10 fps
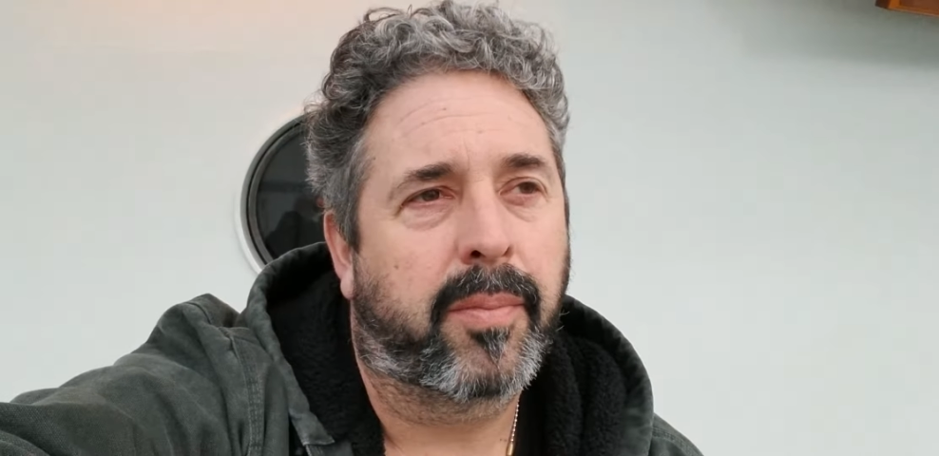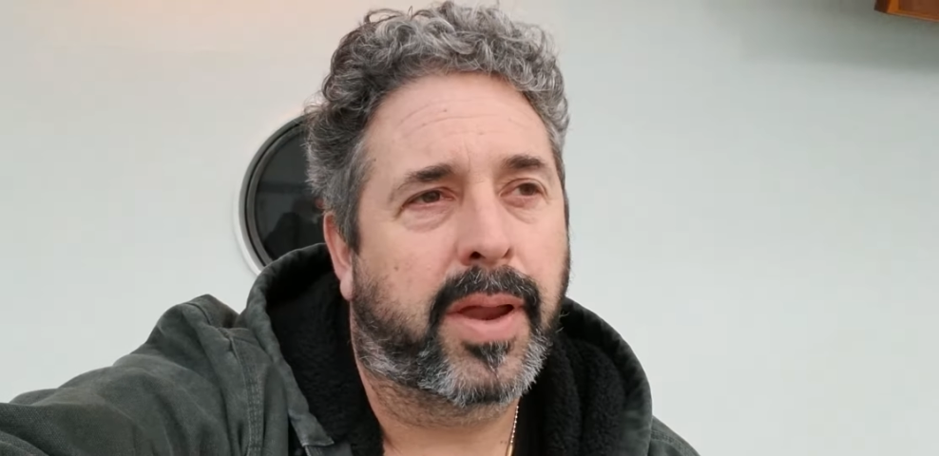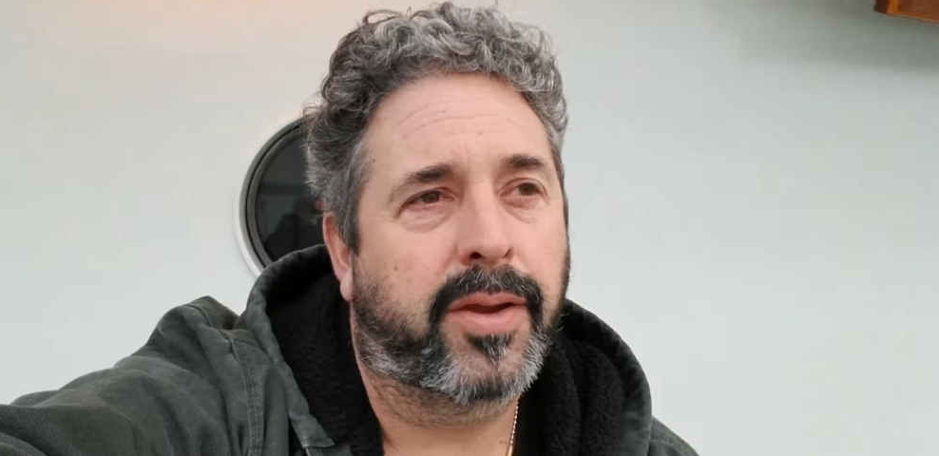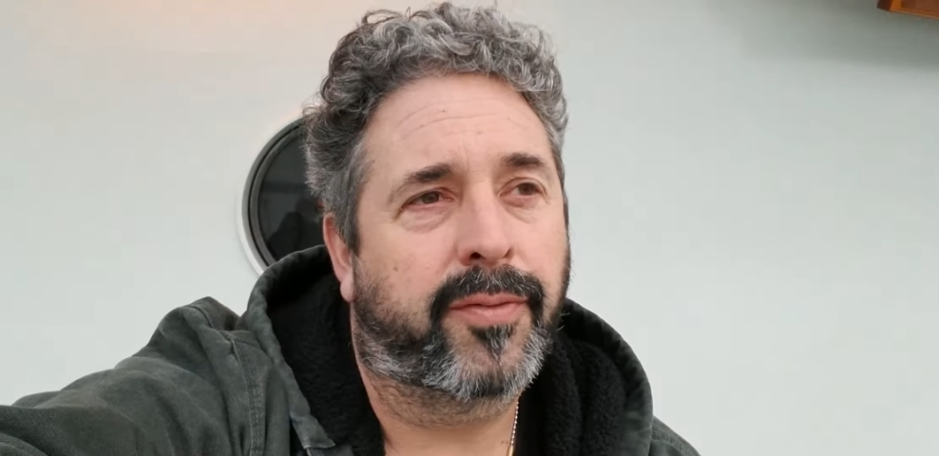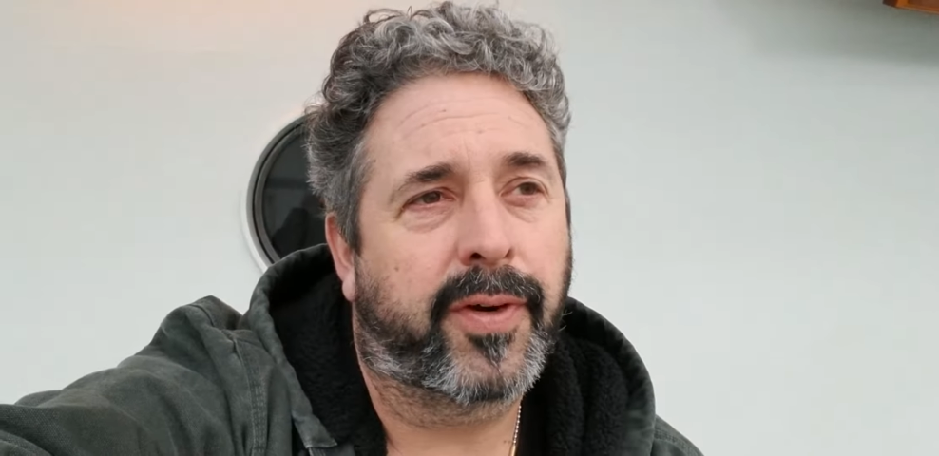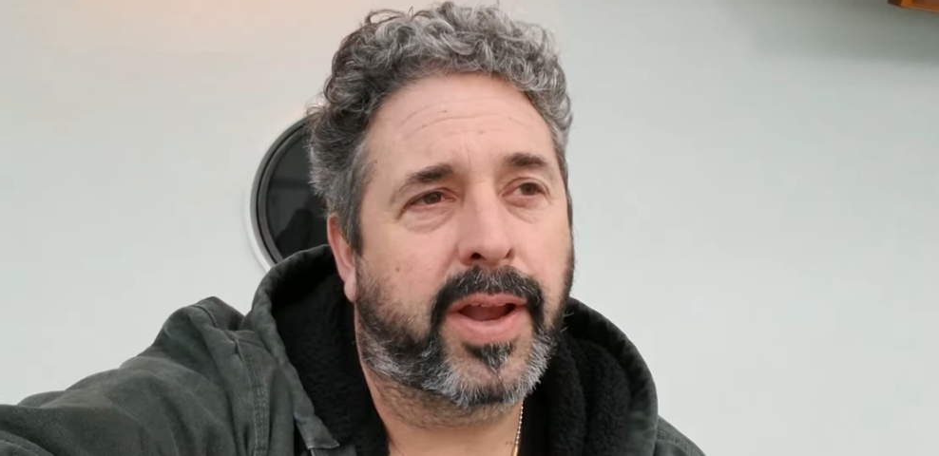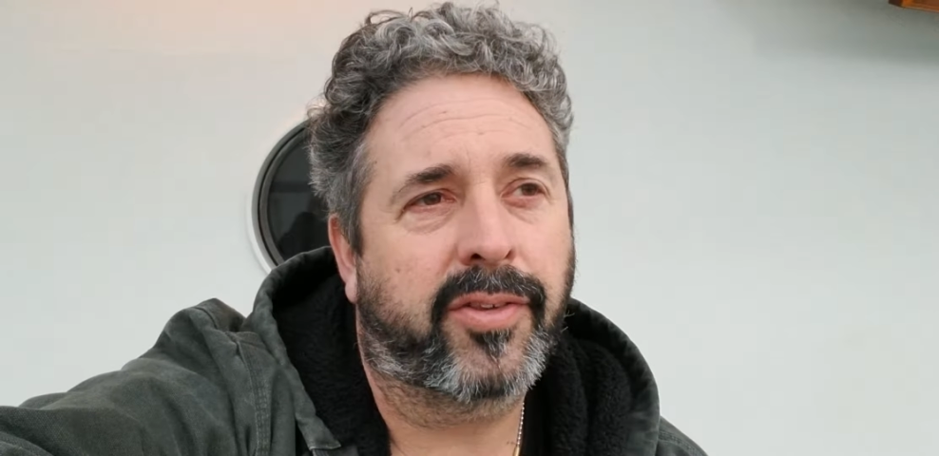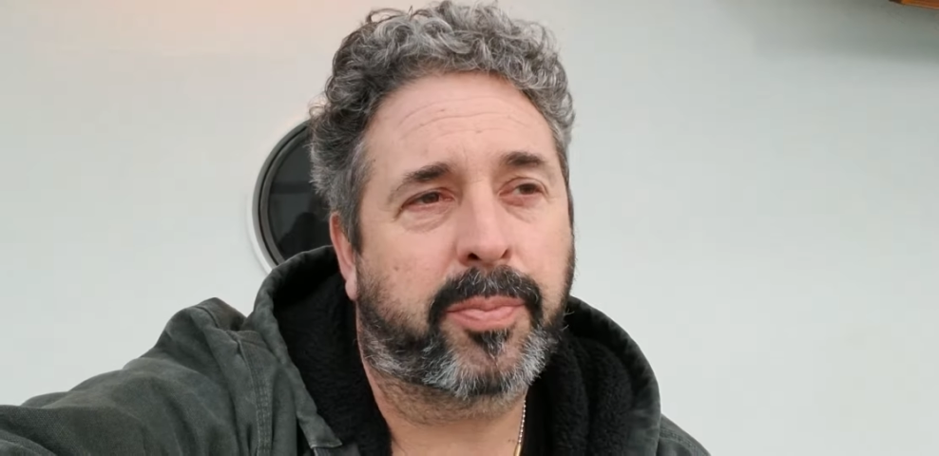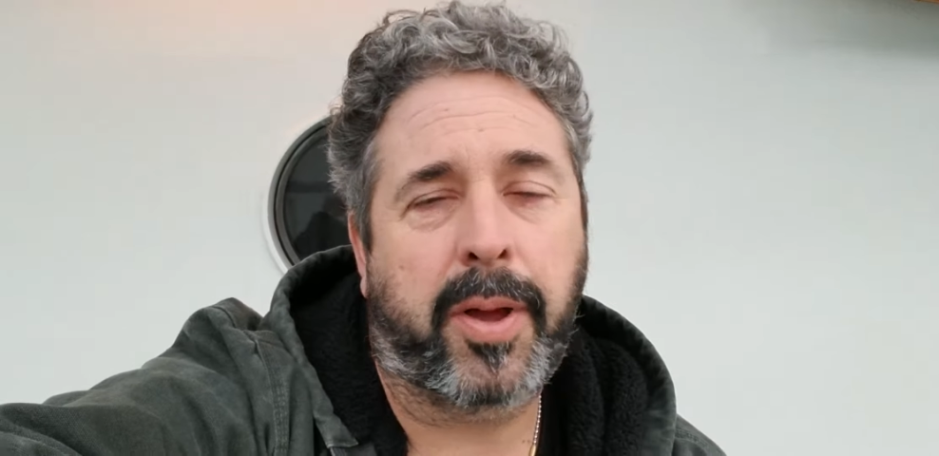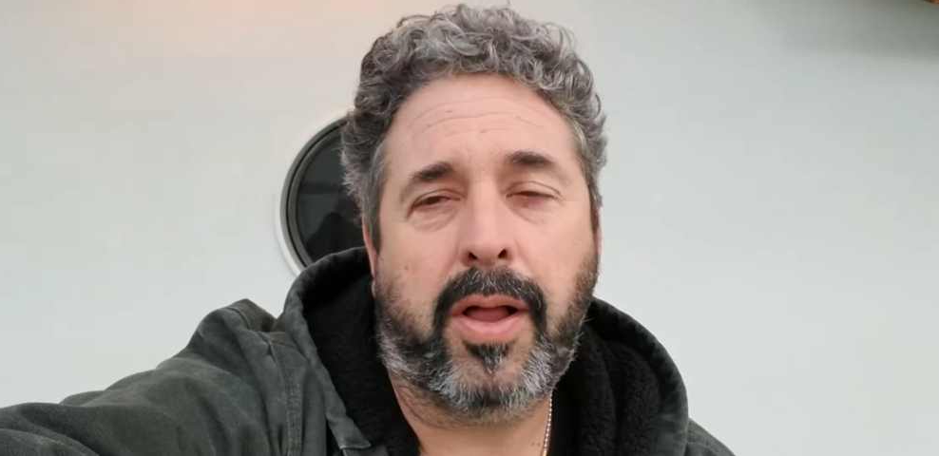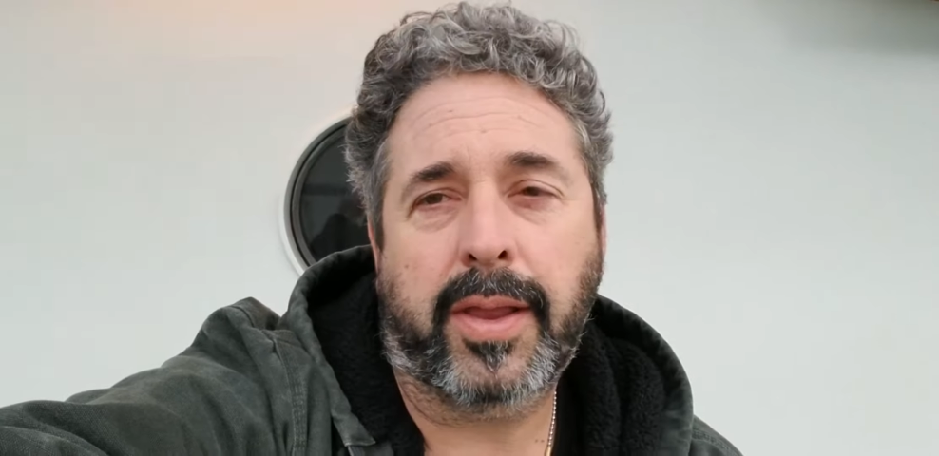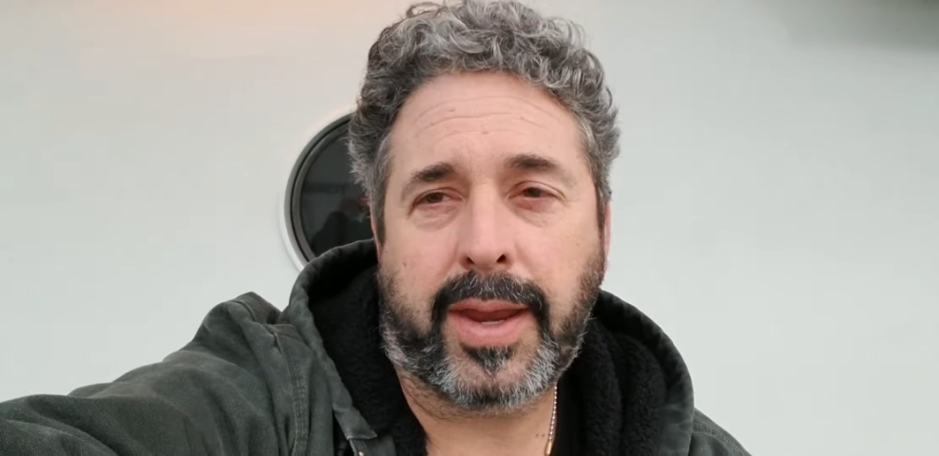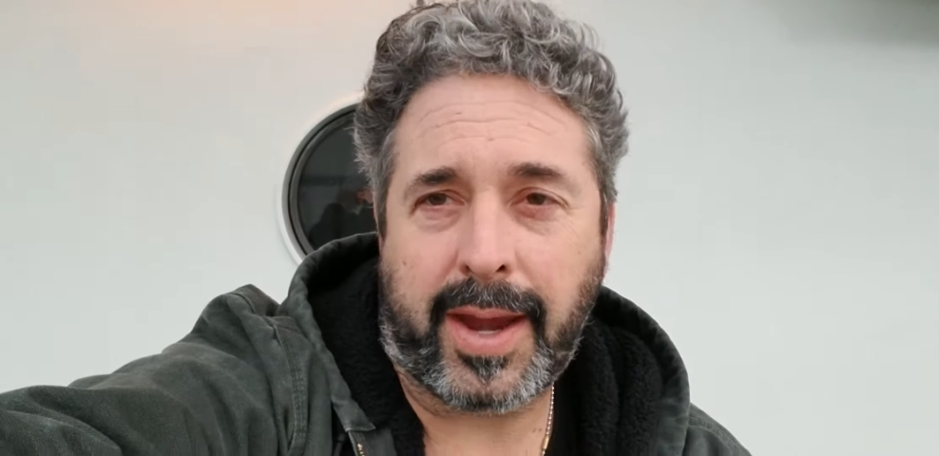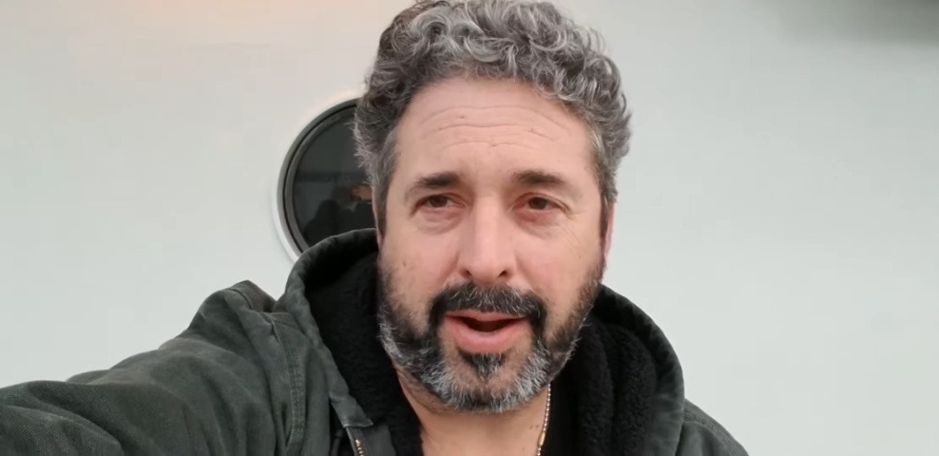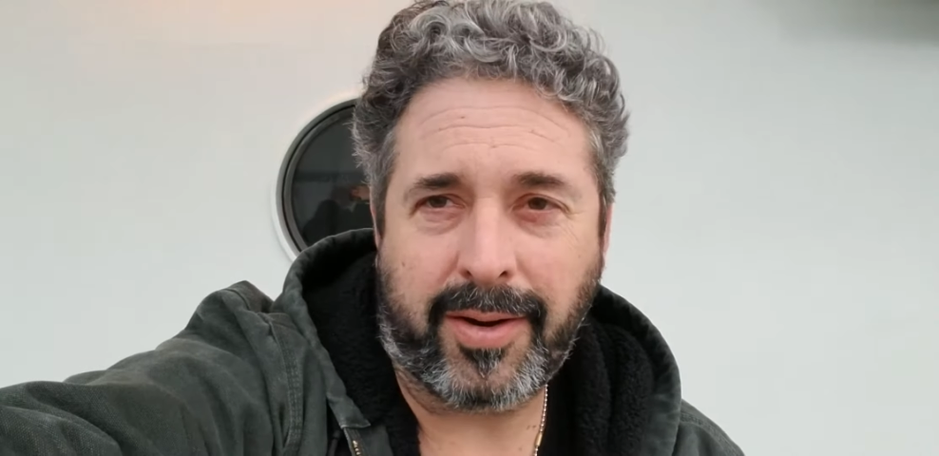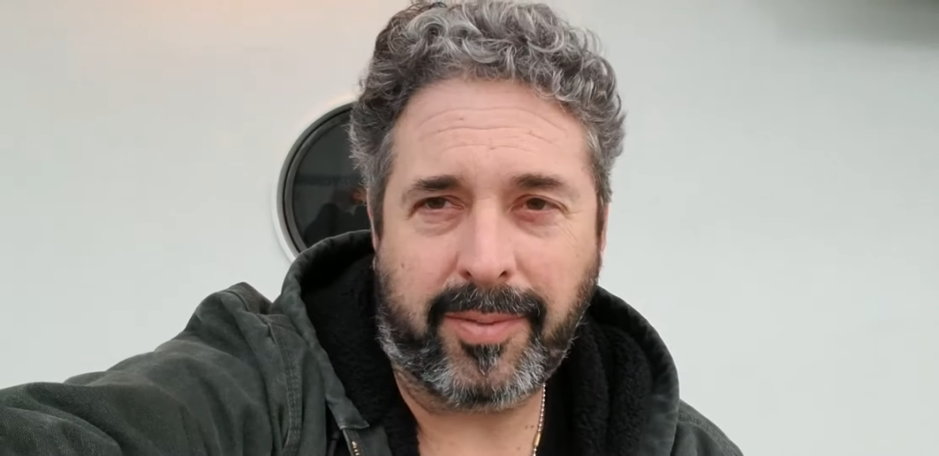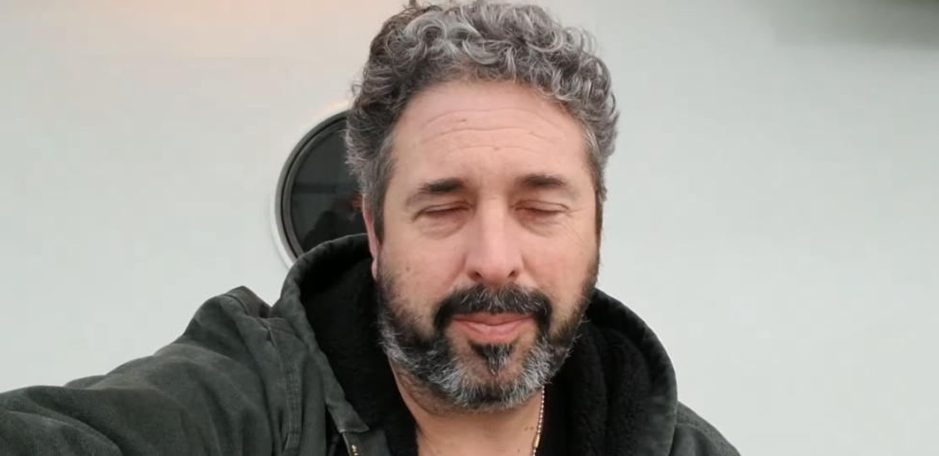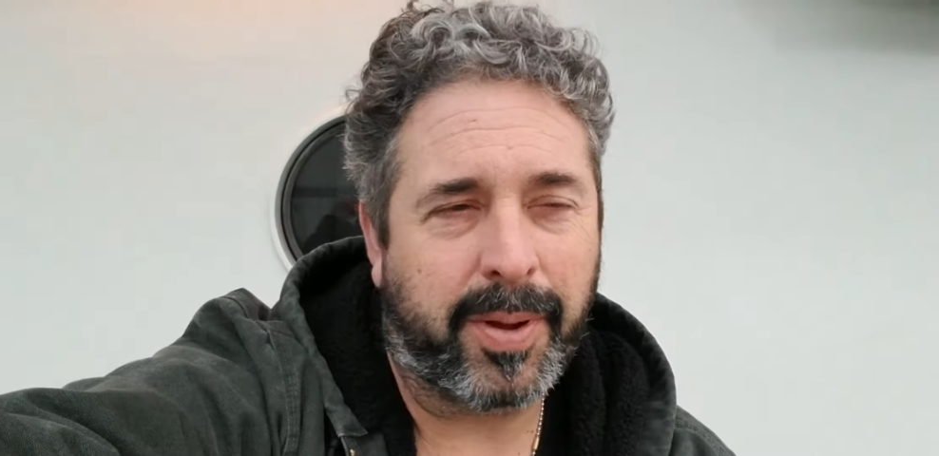my new friends, Paul and Karen.